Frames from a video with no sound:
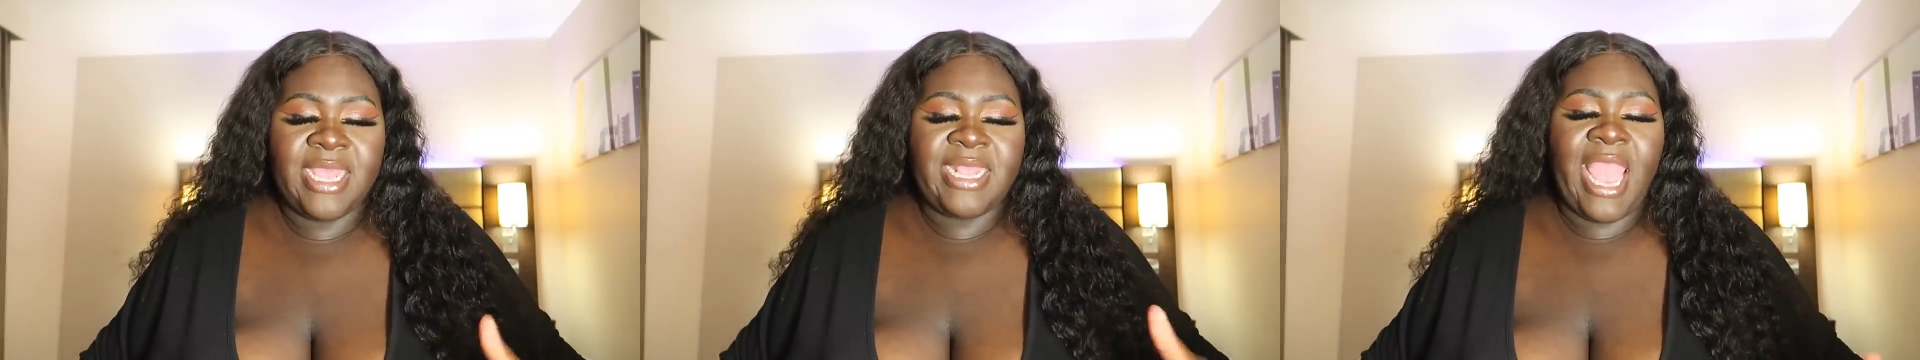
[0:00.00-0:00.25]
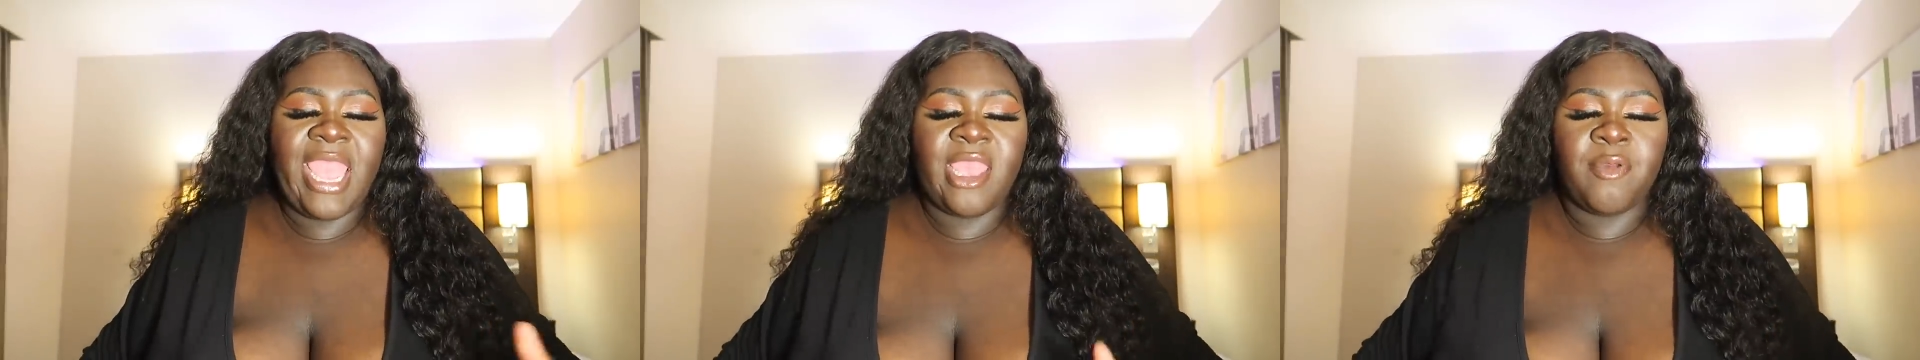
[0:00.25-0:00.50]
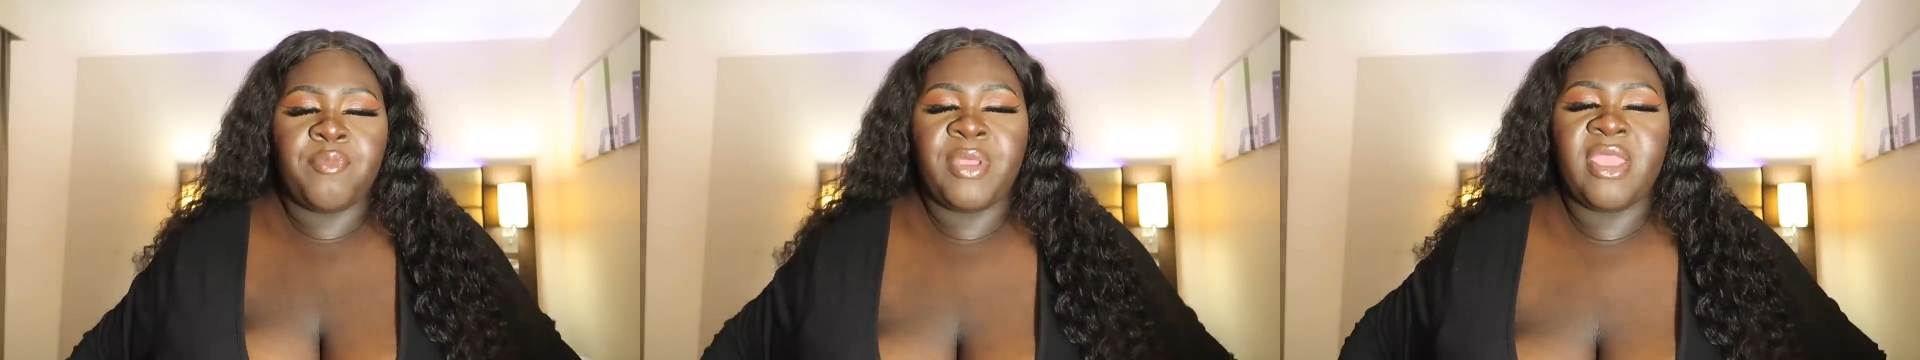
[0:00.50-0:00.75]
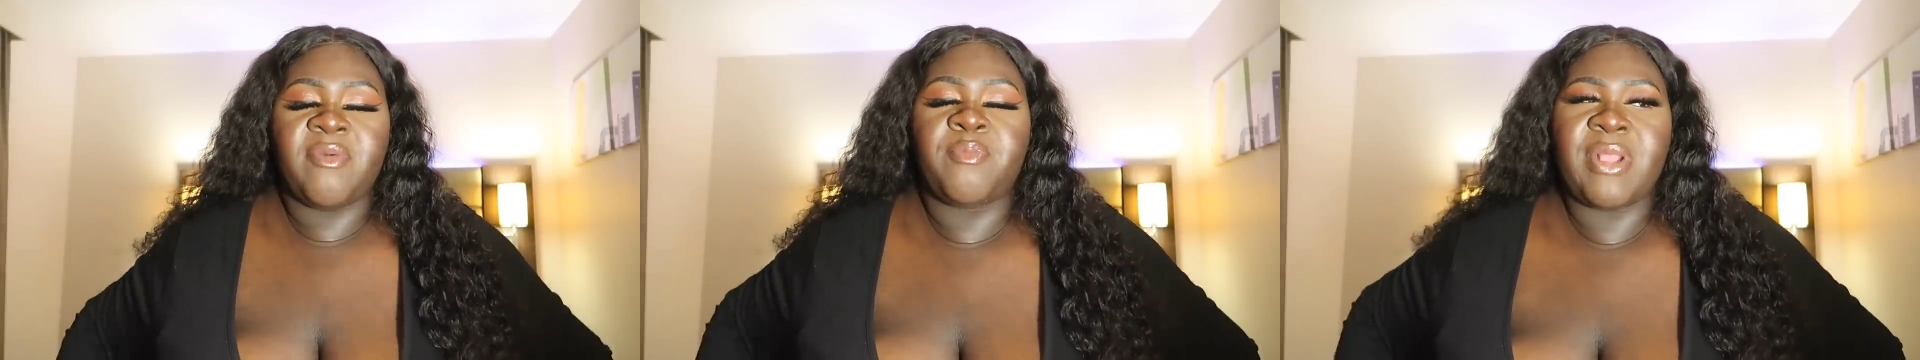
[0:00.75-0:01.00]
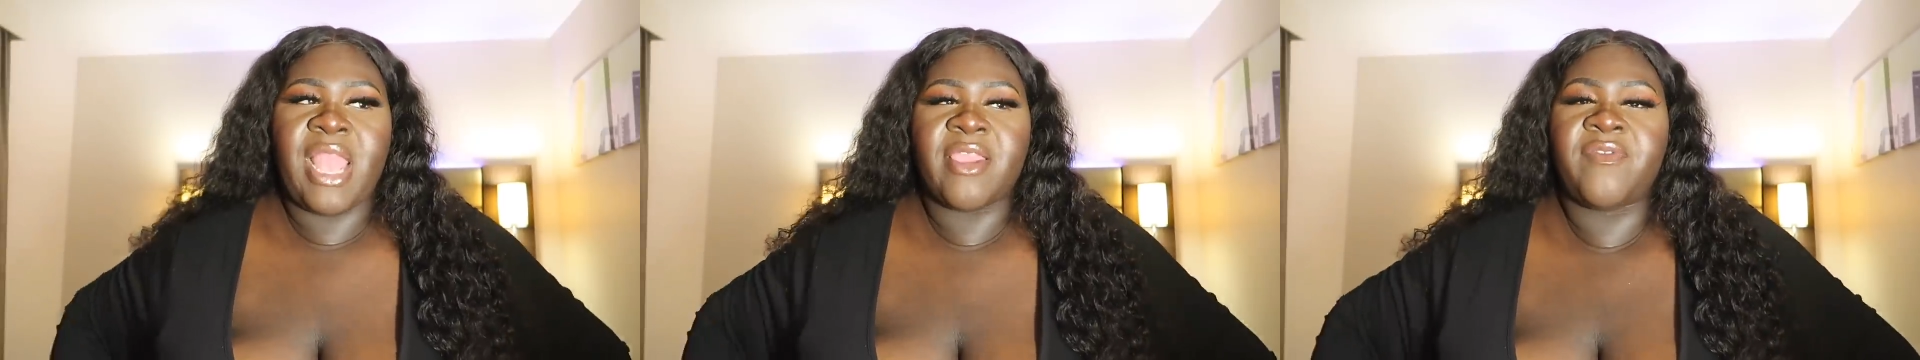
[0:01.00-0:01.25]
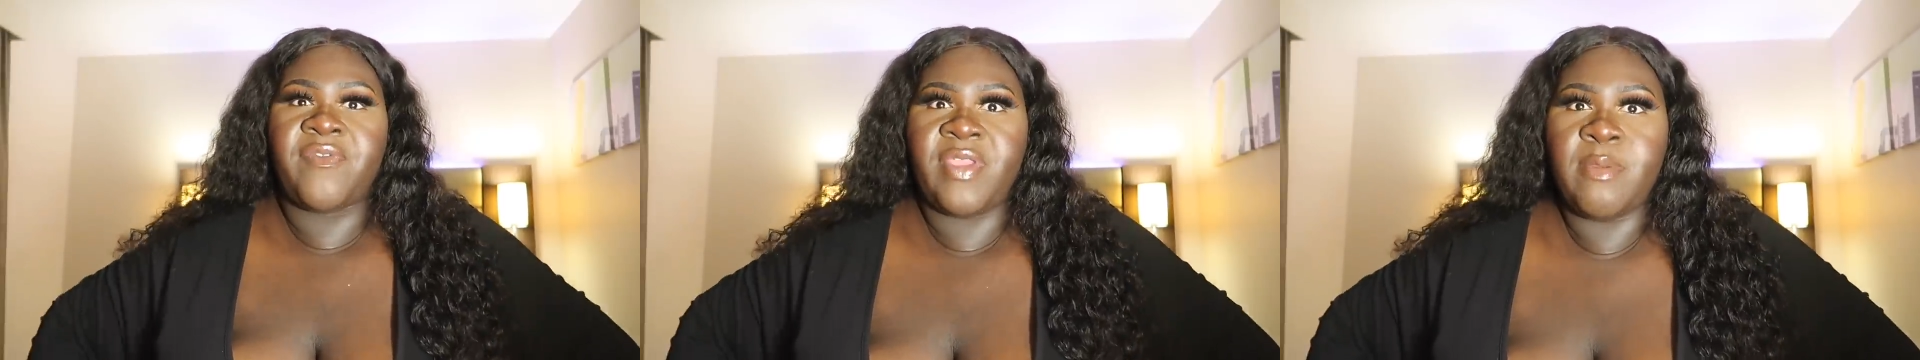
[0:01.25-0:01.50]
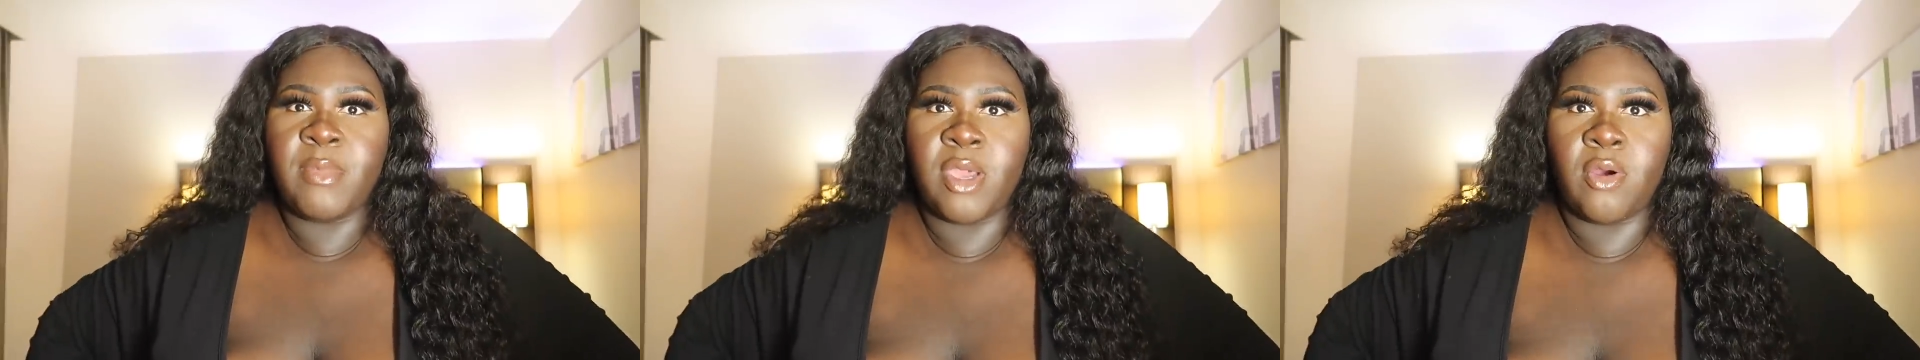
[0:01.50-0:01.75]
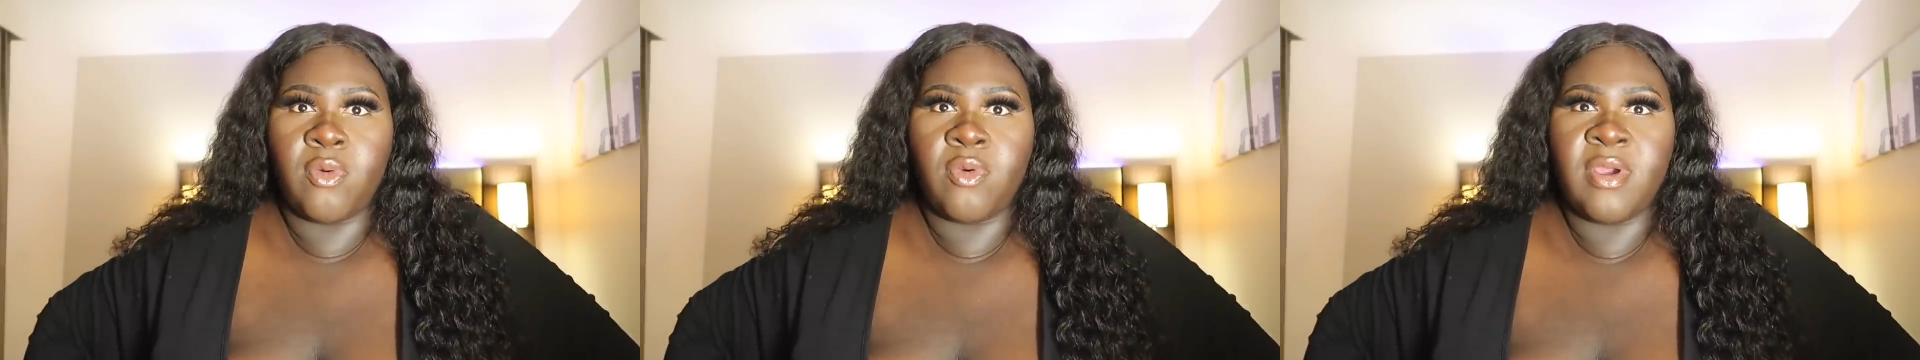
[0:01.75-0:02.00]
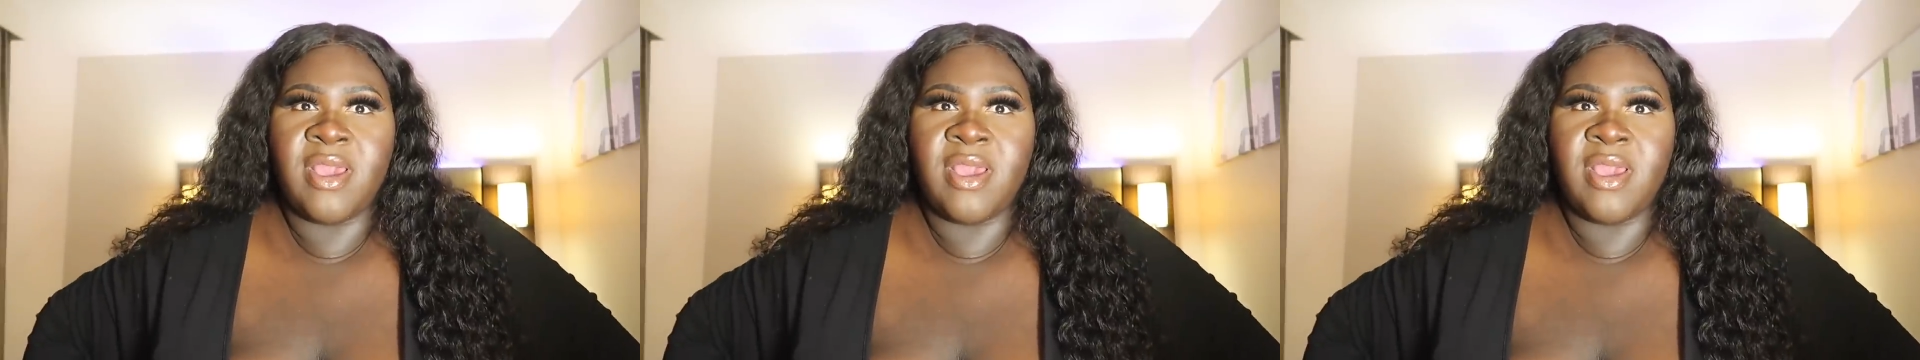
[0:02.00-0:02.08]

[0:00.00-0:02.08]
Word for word: let it be a black female